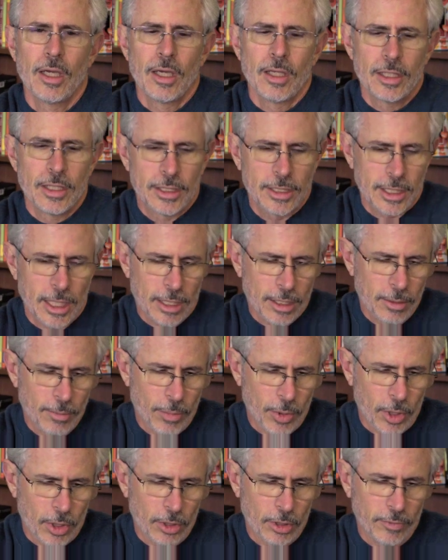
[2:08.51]
The second
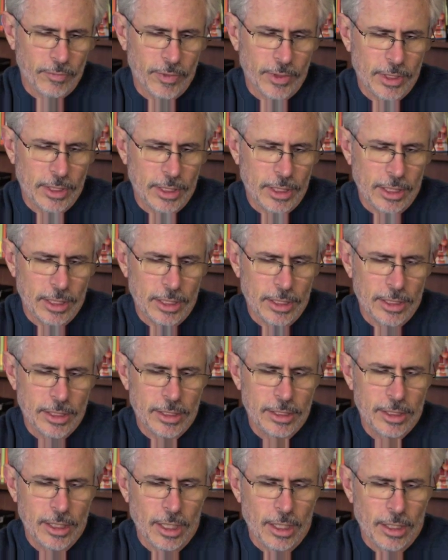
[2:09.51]
part of it
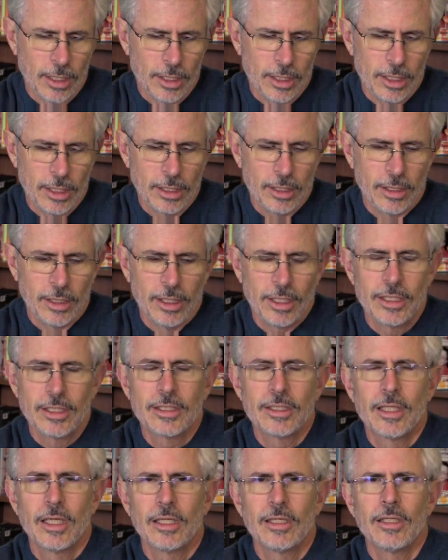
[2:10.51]
is
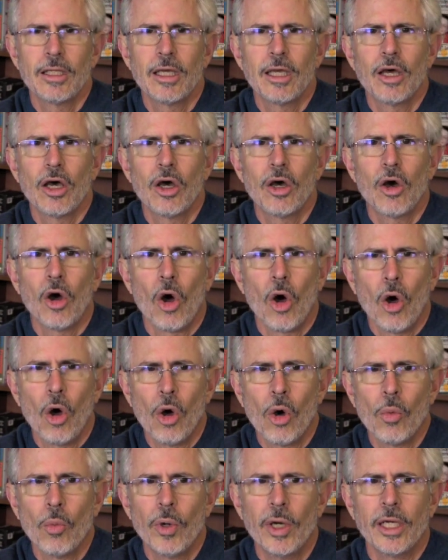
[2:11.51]
that
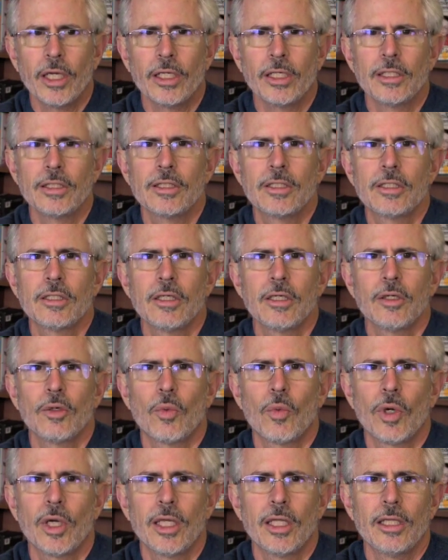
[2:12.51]
always,
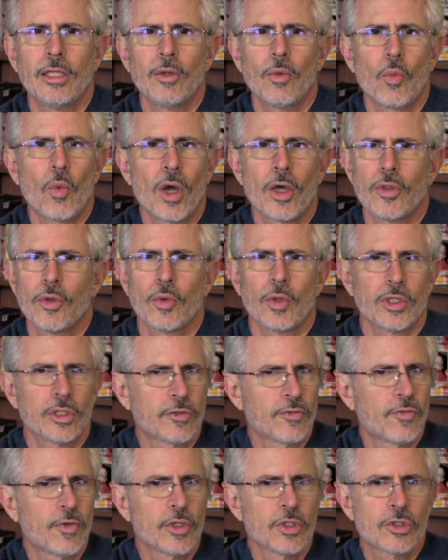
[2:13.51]
whether it's
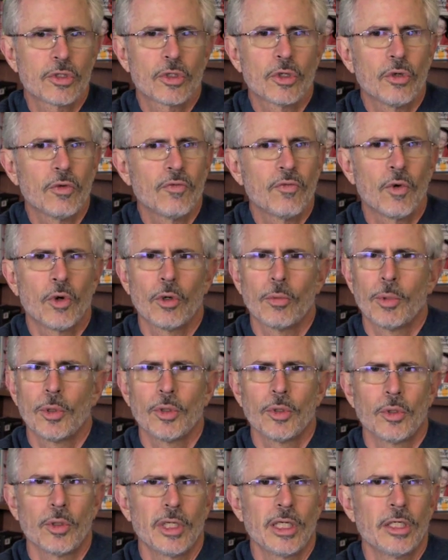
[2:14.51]
physical, verbal,
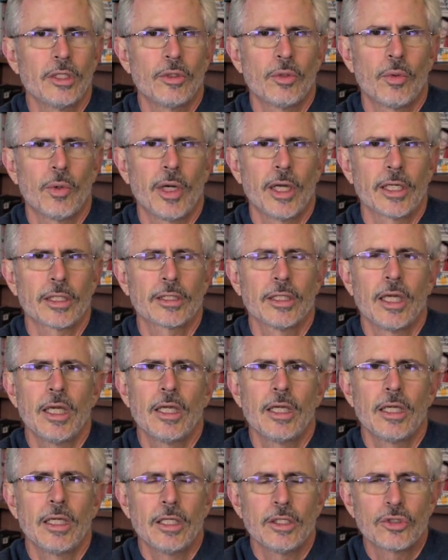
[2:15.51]
or indirect,
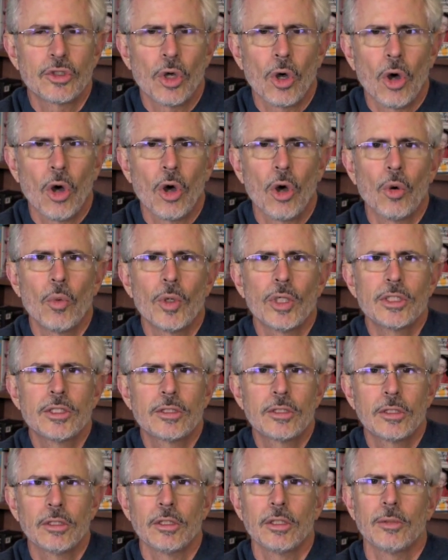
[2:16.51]
it's always
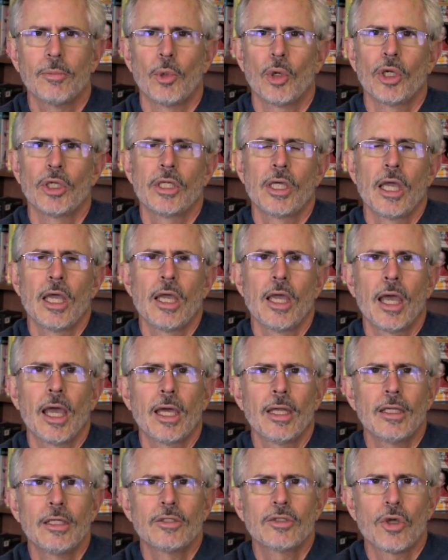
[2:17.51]
deliberate,
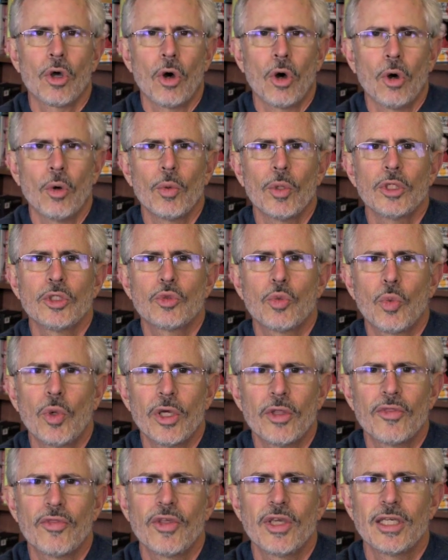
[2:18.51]
and it's always
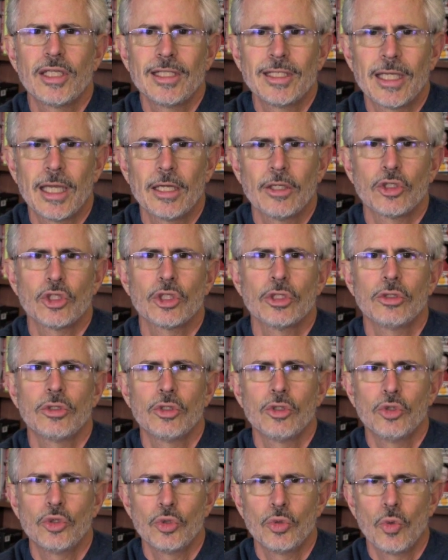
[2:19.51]
with the intention to
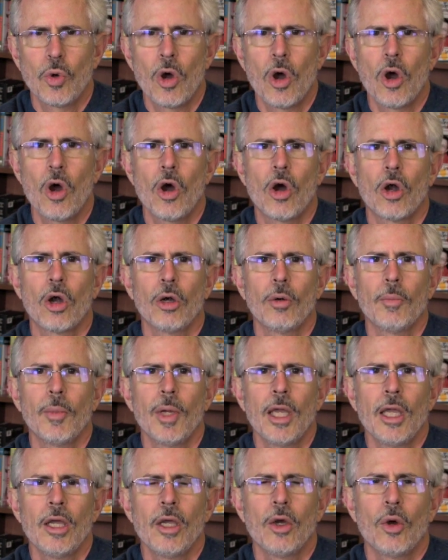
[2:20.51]
do harm
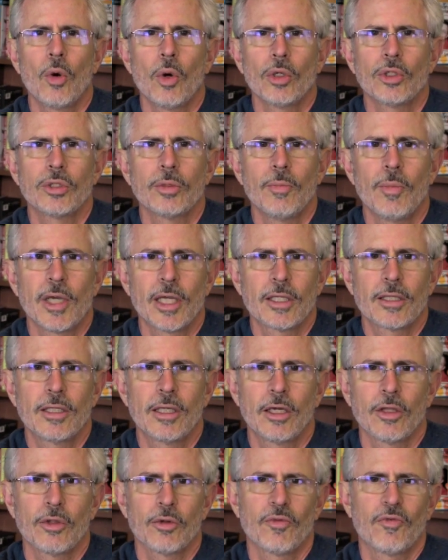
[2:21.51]
or to make the
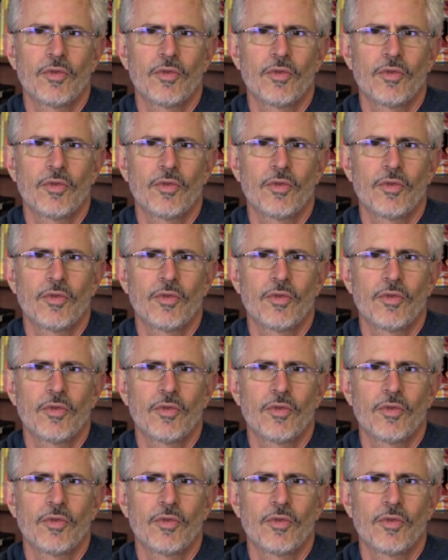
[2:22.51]
other